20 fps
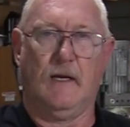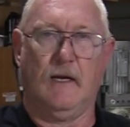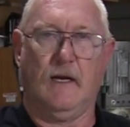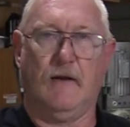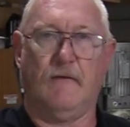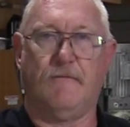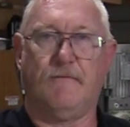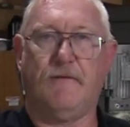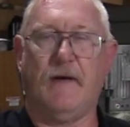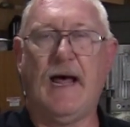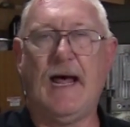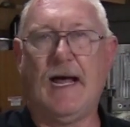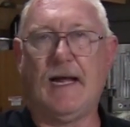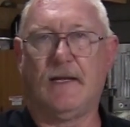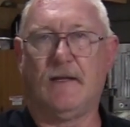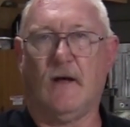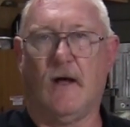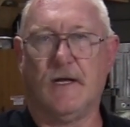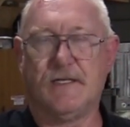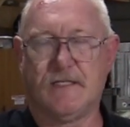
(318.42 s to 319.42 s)
In
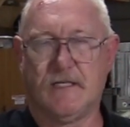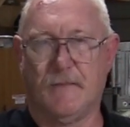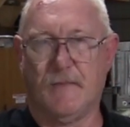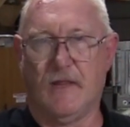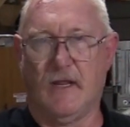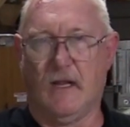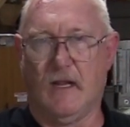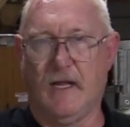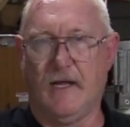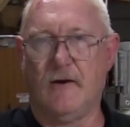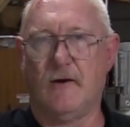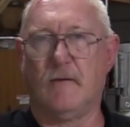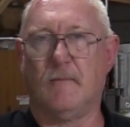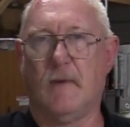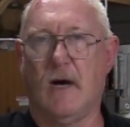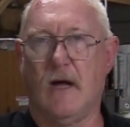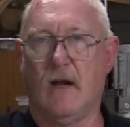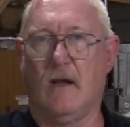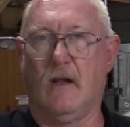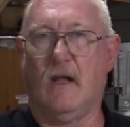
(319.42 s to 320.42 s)
fact, on some of the later
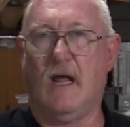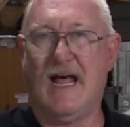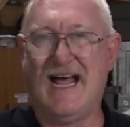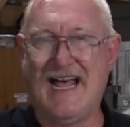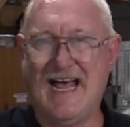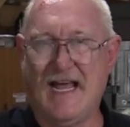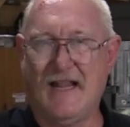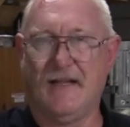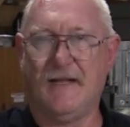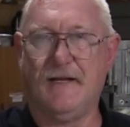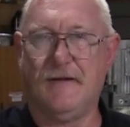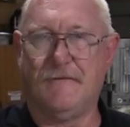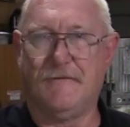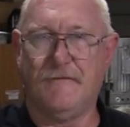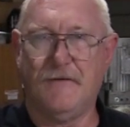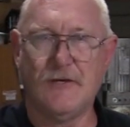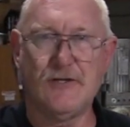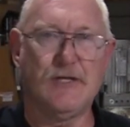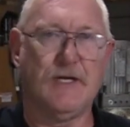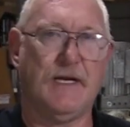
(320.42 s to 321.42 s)
model highly
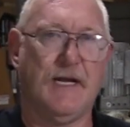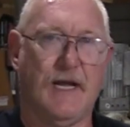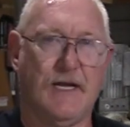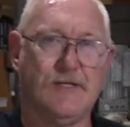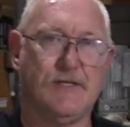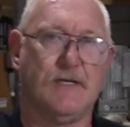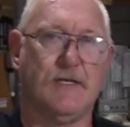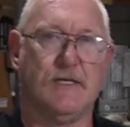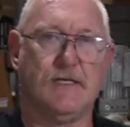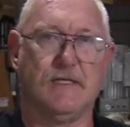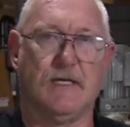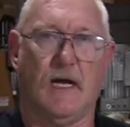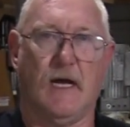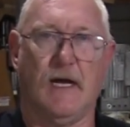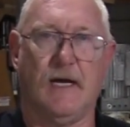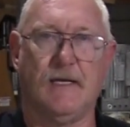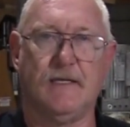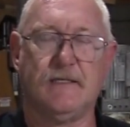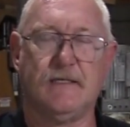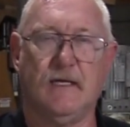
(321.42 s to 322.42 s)
efficient engine
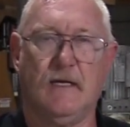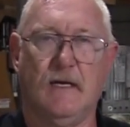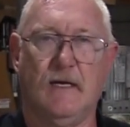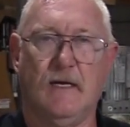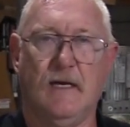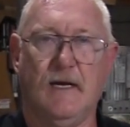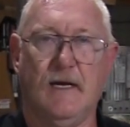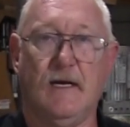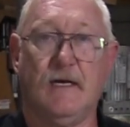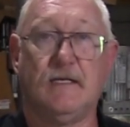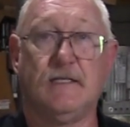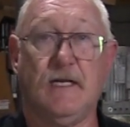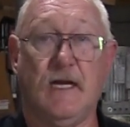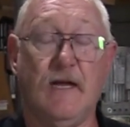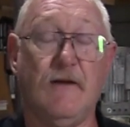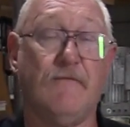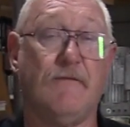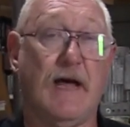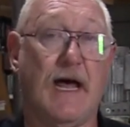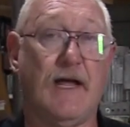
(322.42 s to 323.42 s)
designs,
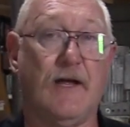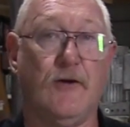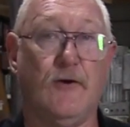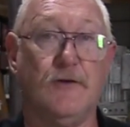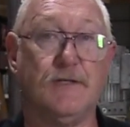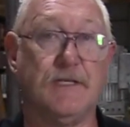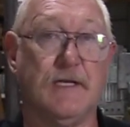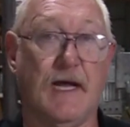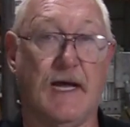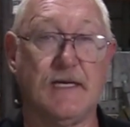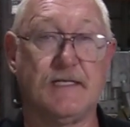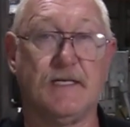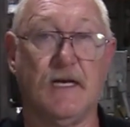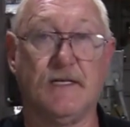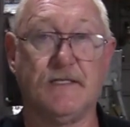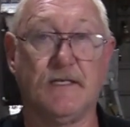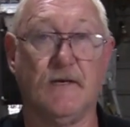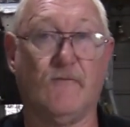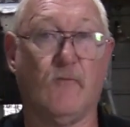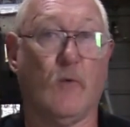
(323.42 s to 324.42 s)
seeing values in
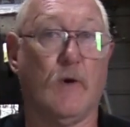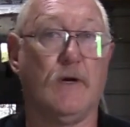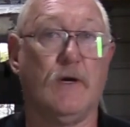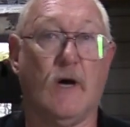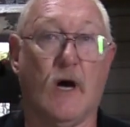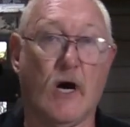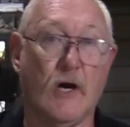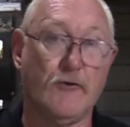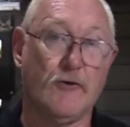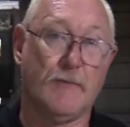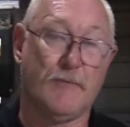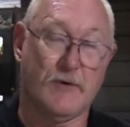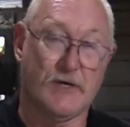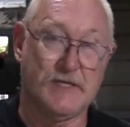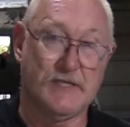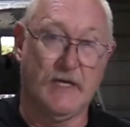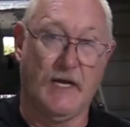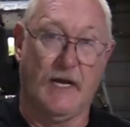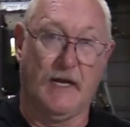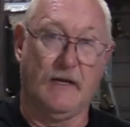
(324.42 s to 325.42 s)
excess of one hundred
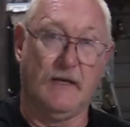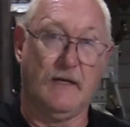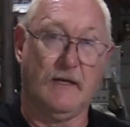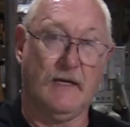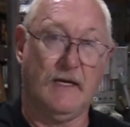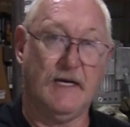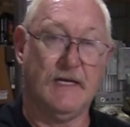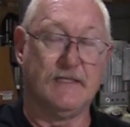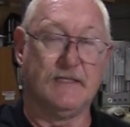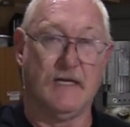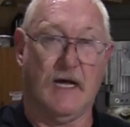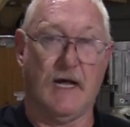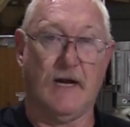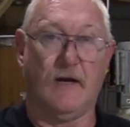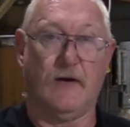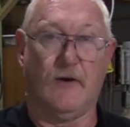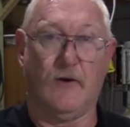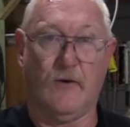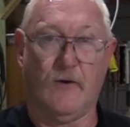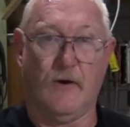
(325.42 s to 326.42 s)
percent is not
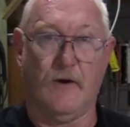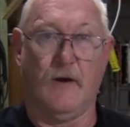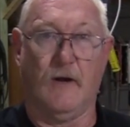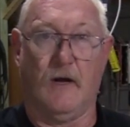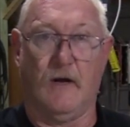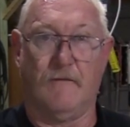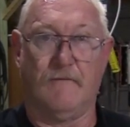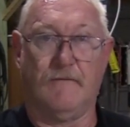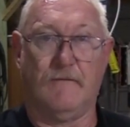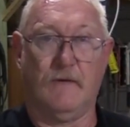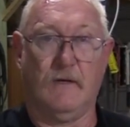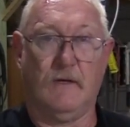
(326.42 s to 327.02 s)
unheard of.